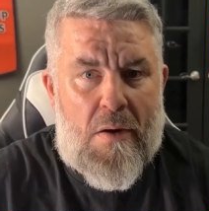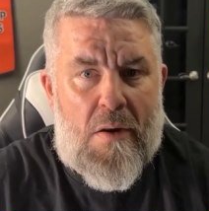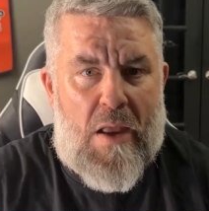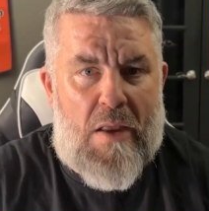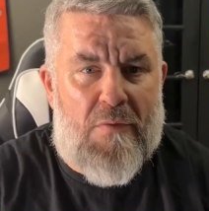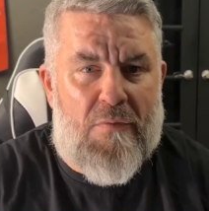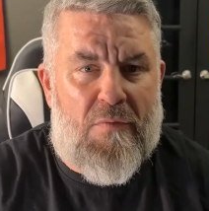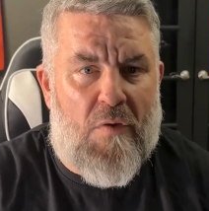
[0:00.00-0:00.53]

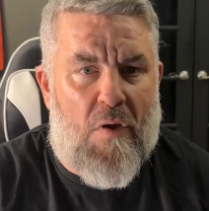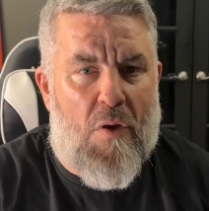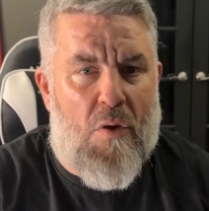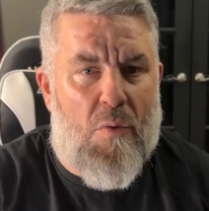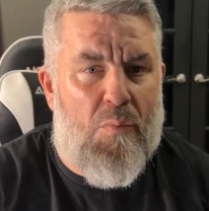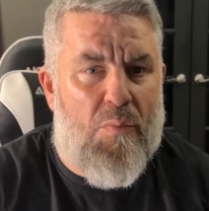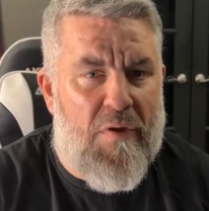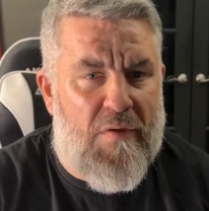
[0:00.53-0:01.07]
And
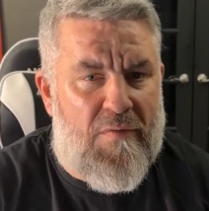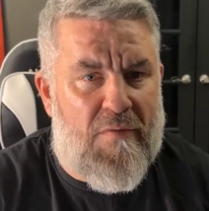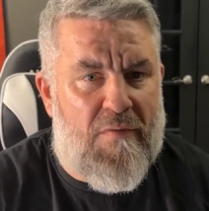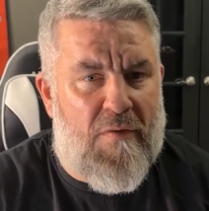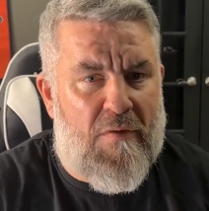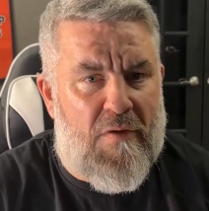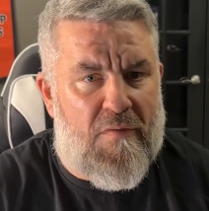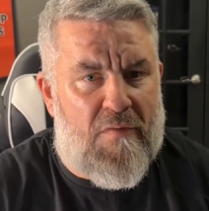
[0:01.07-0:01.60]
so this is
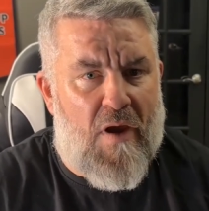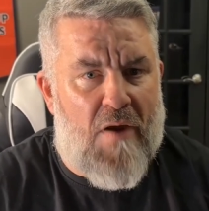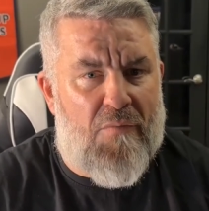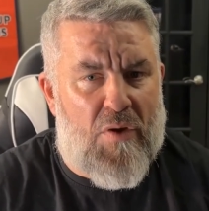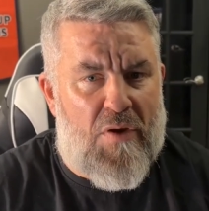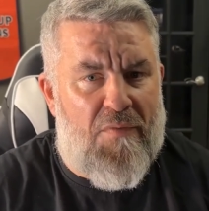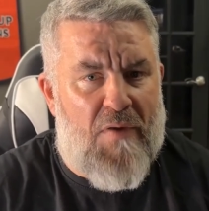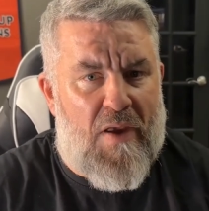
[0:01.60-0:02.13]
the
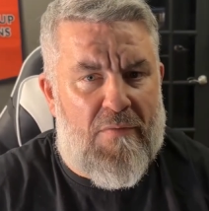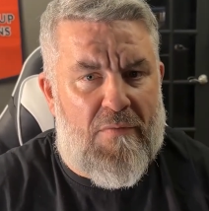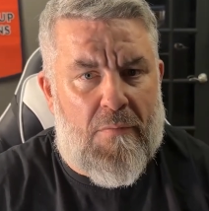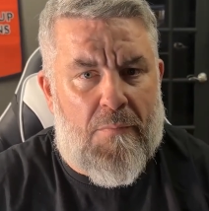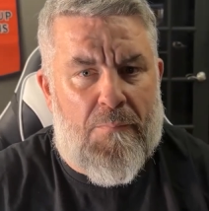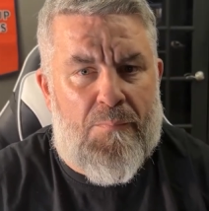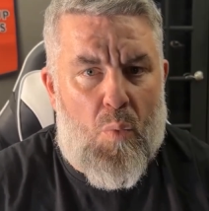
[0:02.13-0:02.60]
discovery phase.